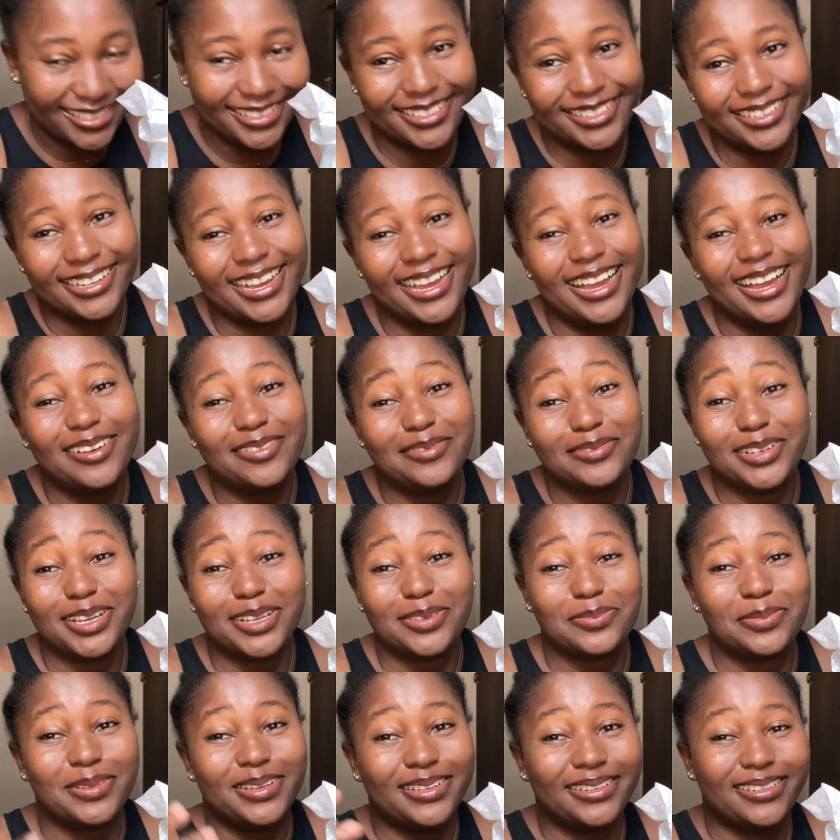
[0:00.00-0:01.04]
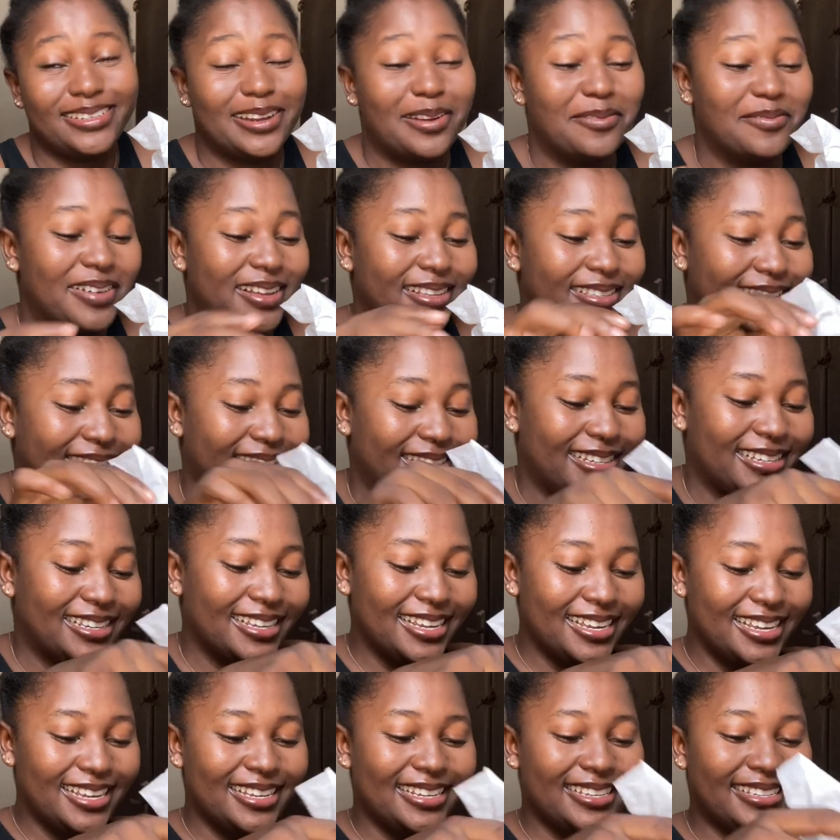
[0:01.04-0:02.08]
Yeah, I'm just being dramatic.
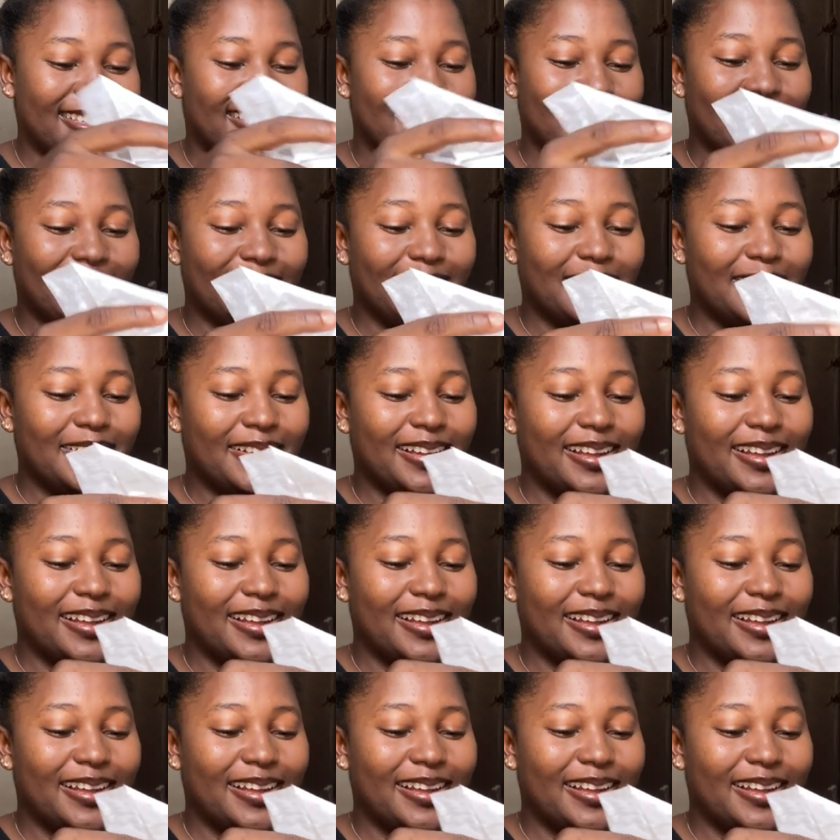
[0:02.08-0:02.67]
So